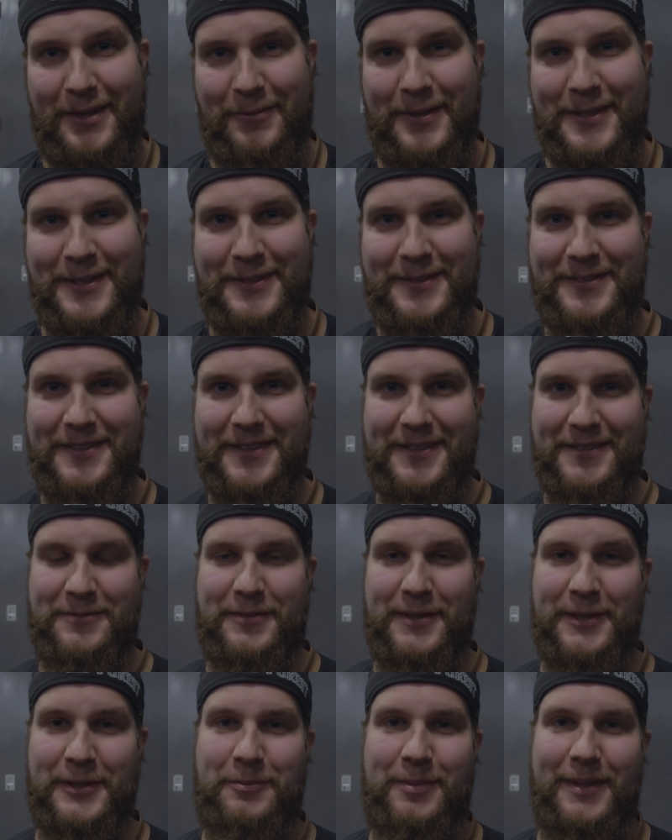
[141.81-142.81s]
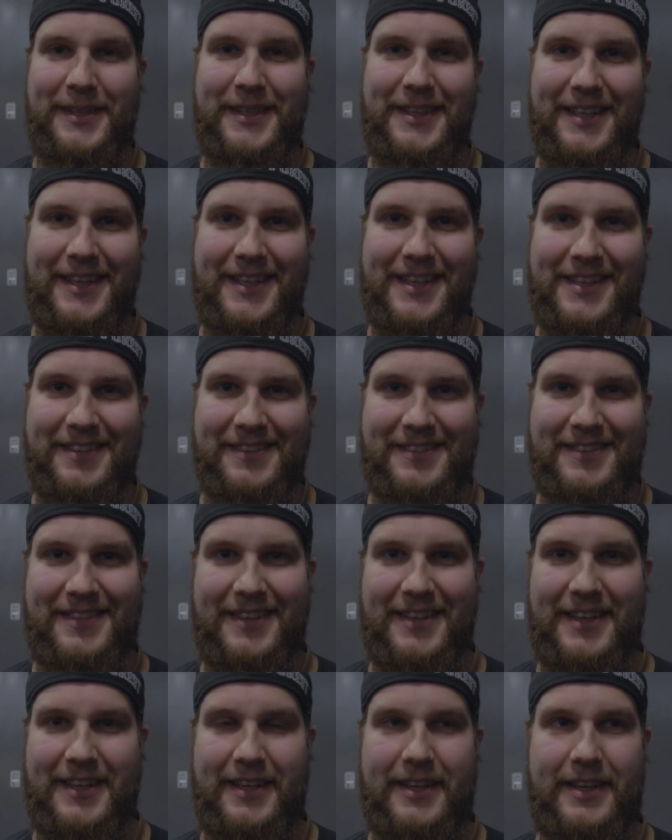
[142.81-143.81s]
We just finished playing against
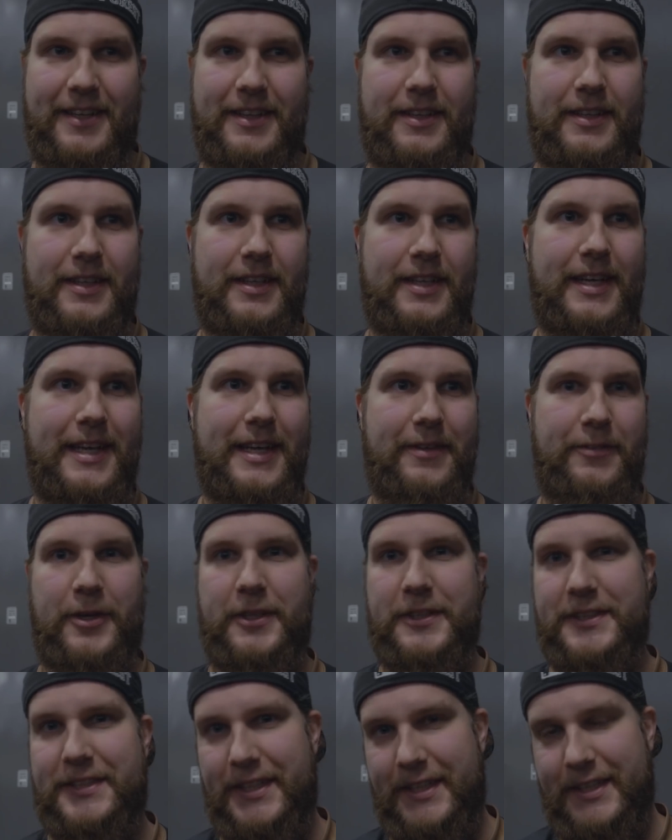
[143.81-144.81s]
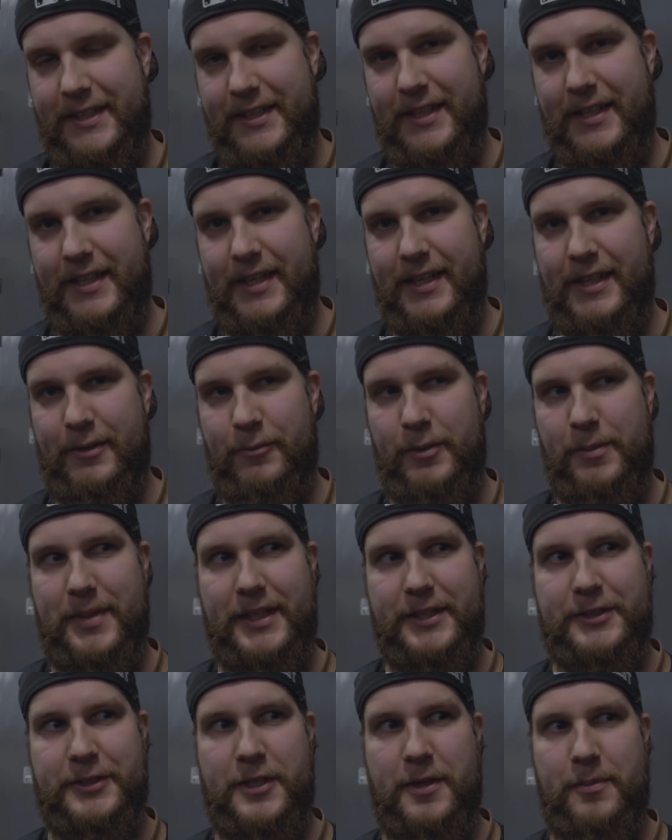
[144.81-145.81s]
uh, NRG. Uh, we
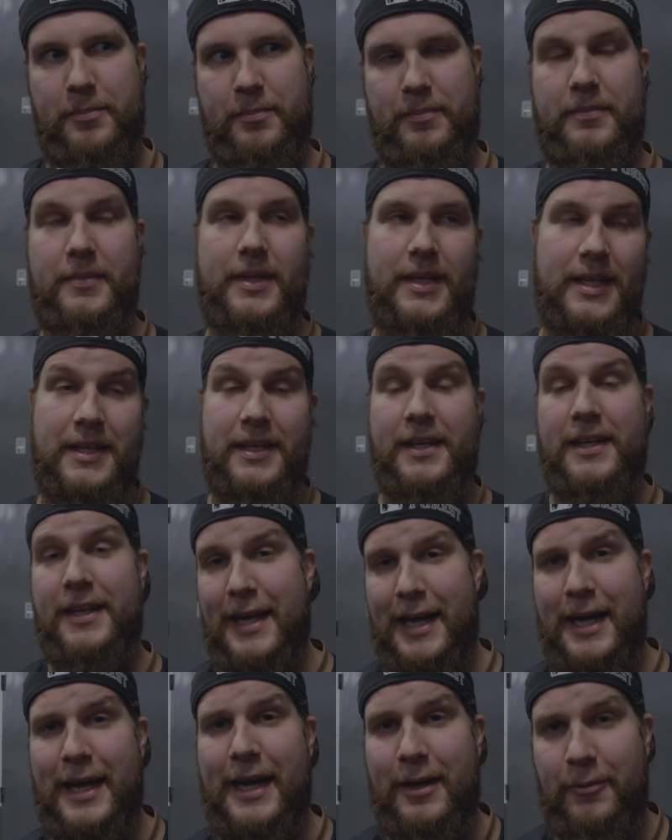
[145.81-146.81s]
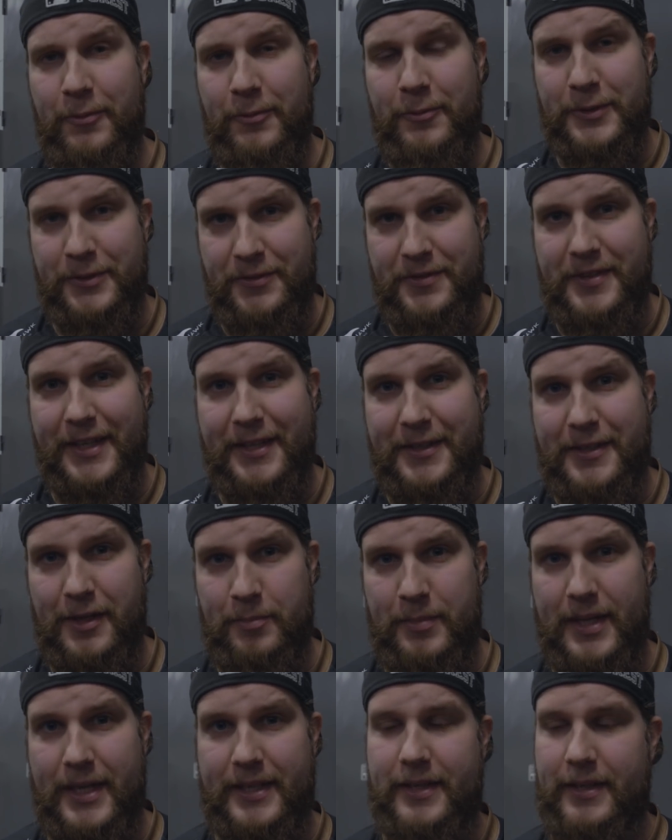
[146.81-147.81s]
managed to come I would say
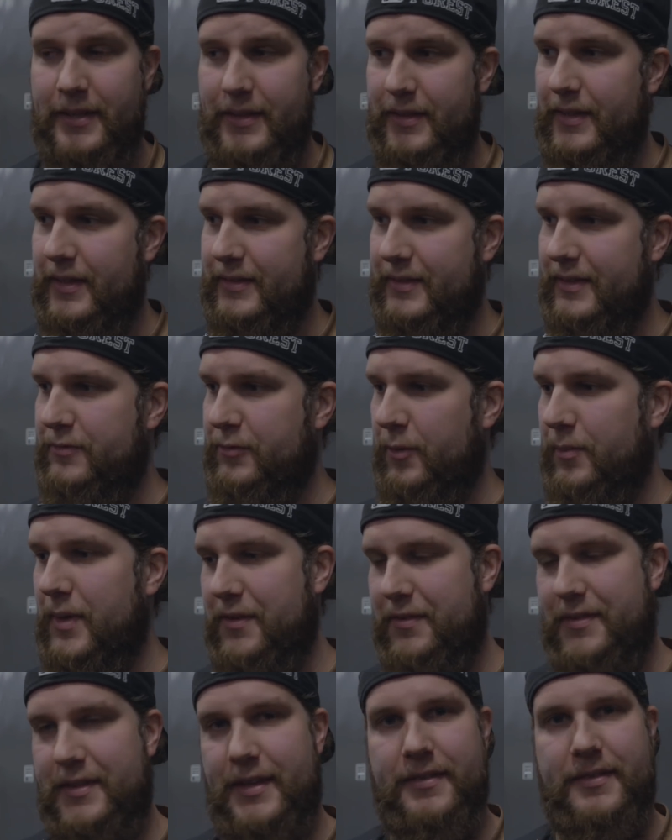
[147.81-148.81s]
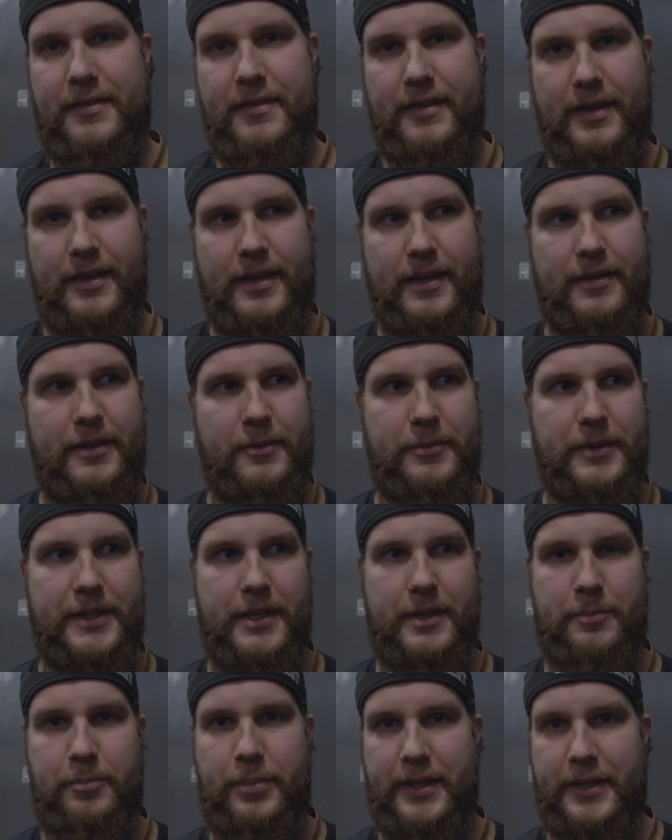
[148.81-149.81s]
comeback, at least from our sense, uh, I think we
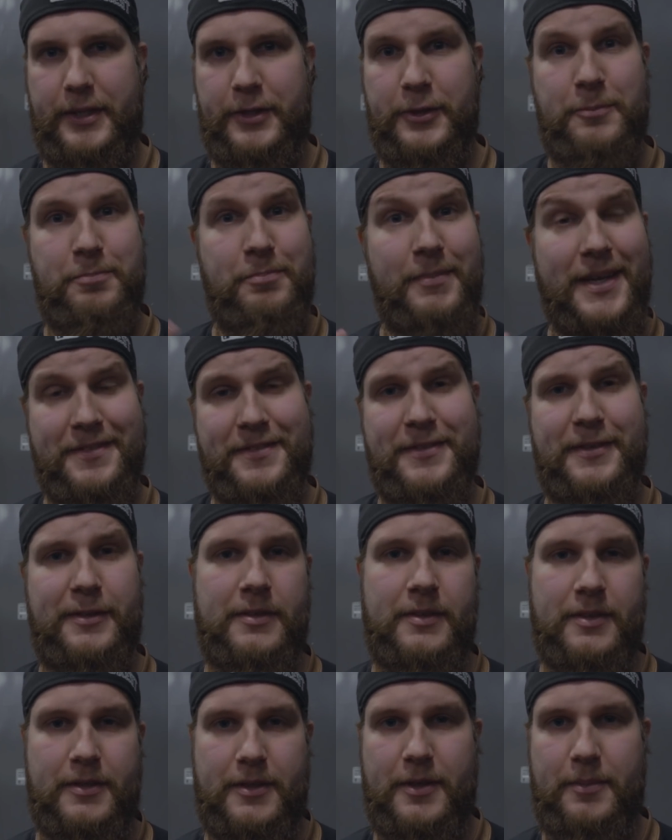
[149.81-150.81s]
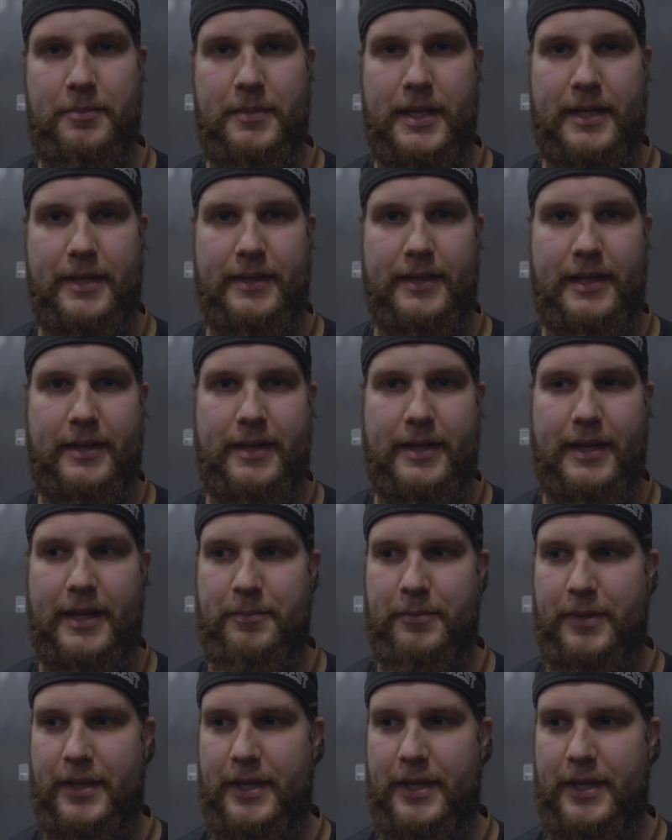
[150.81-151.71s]
did a pretty good mental comeback in that game.